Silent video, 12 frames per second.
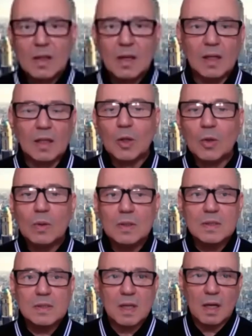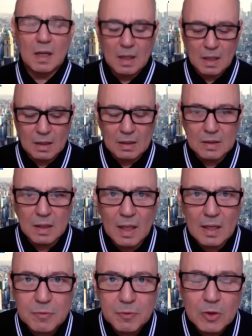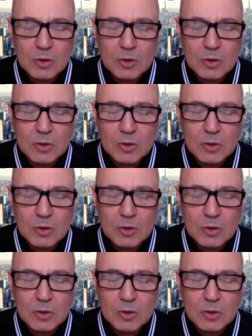Lua, uh, La Flor